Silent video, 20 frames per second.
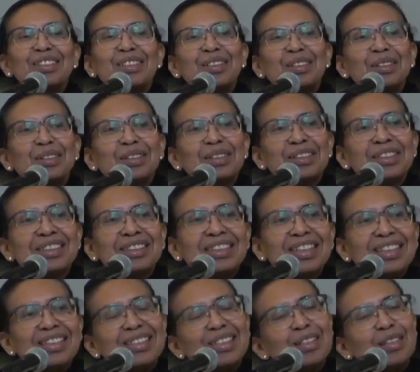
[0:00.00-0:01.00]
So that's,
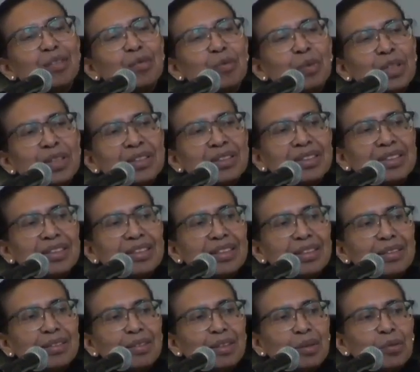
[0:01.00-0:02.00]
that's the mantra
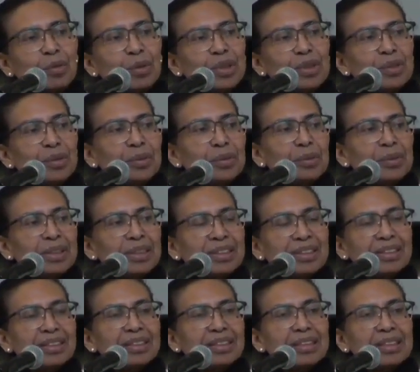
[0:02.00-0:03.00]
that, that we do in
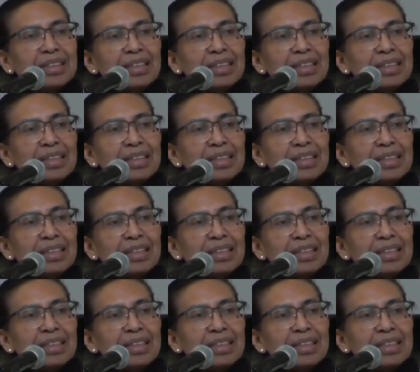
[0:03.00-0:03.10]
this.